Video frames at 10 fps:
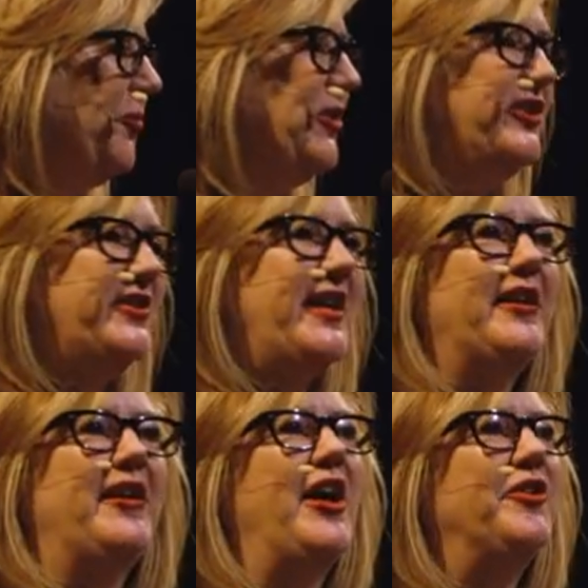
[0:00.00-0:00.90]
we just had
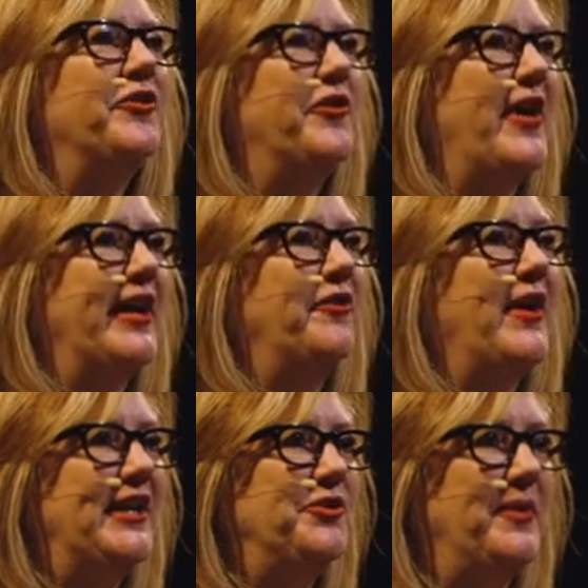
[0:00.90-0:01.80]
an undergrad
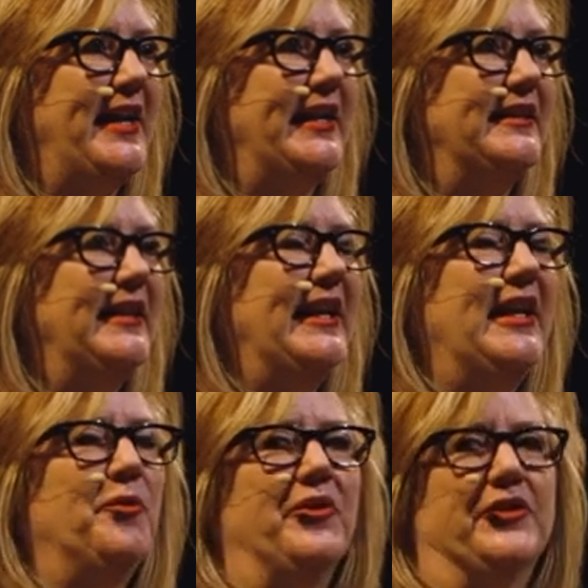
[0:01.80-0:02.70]
graduate
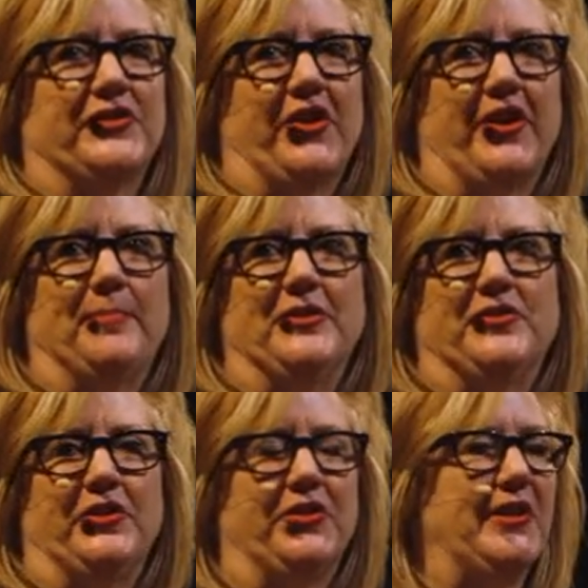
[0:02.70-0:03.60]
with a startup in,
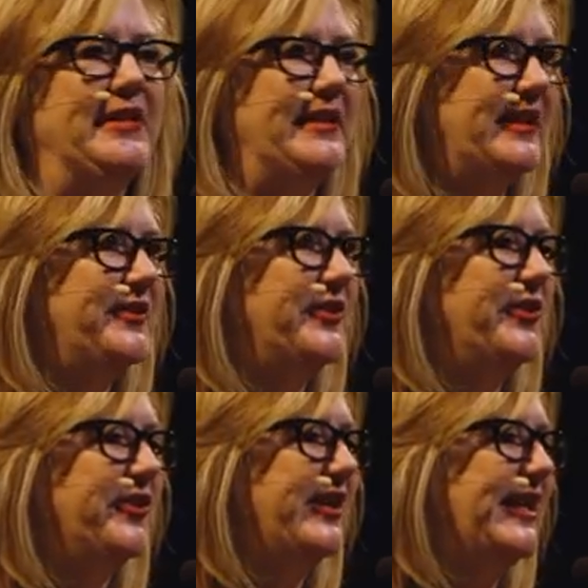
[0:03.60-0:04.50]
secure, in data
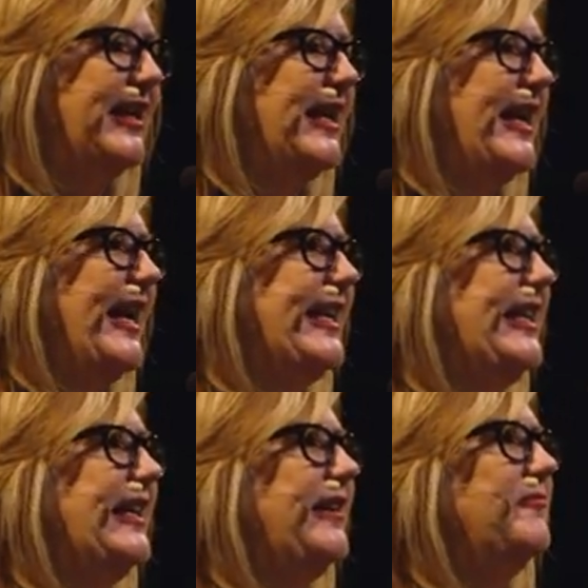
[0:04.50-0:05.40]
security, and
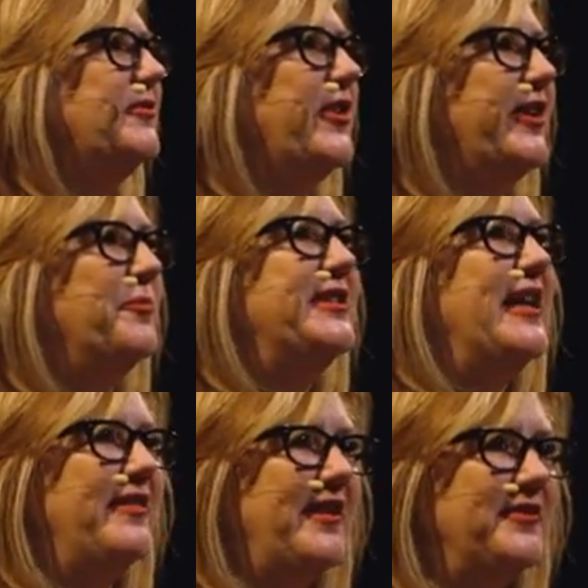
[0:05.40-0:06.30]
he started with
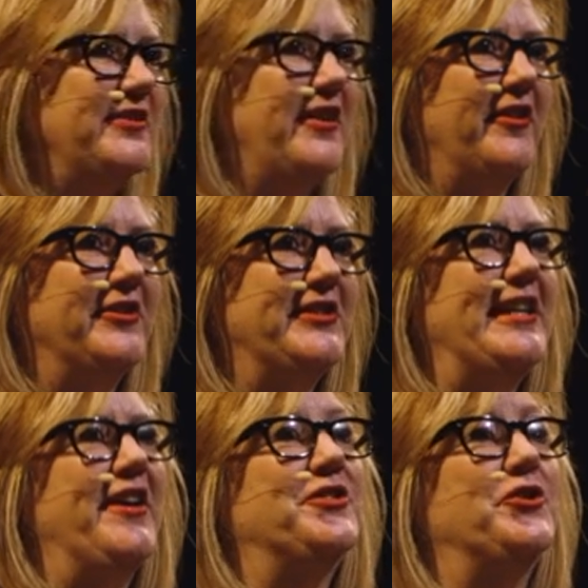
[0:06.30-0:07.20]
$10,000. He
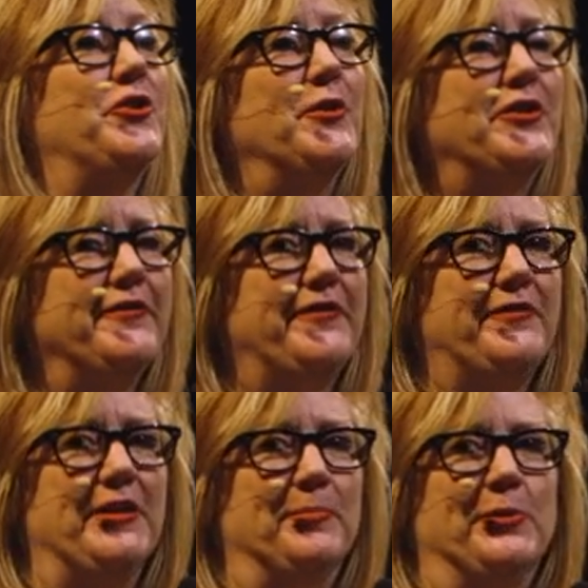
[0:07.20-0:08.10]
now has
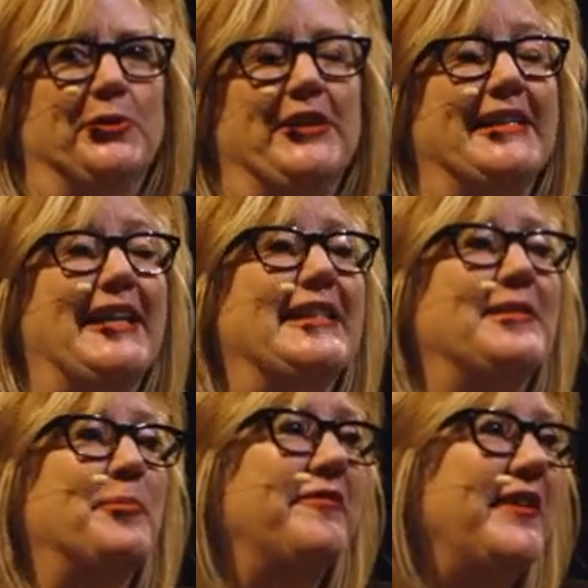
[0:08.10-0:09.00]
250 employees, and his
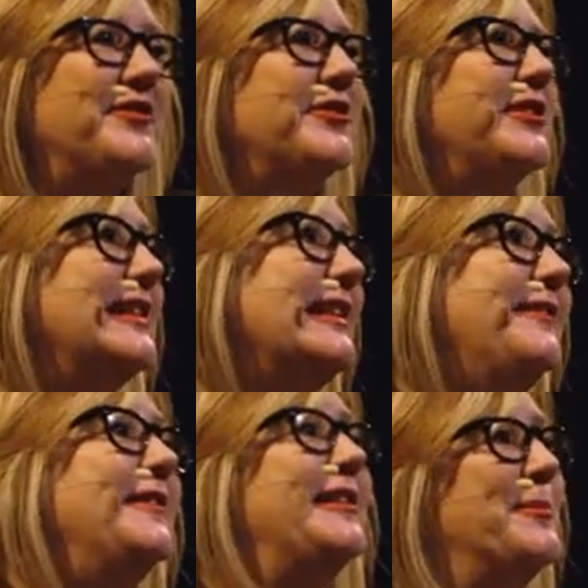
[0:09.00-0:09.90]
professor is
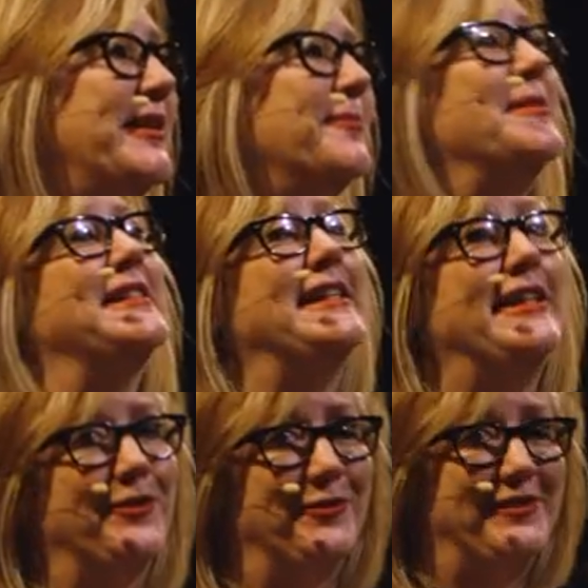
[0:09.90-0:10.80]
leaving to become the
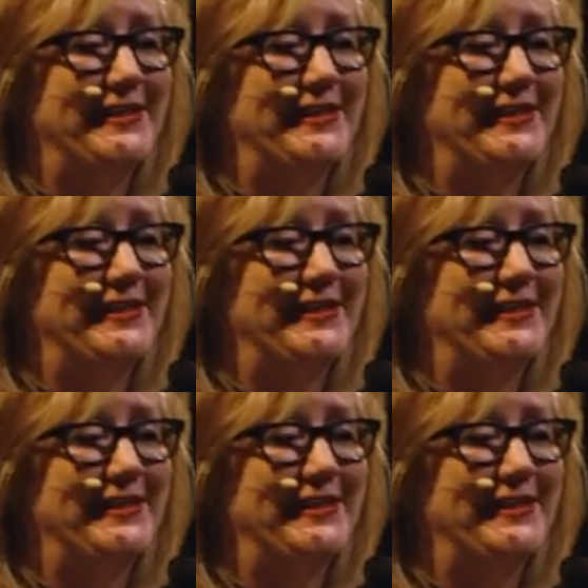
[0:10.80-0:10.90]
CEO of his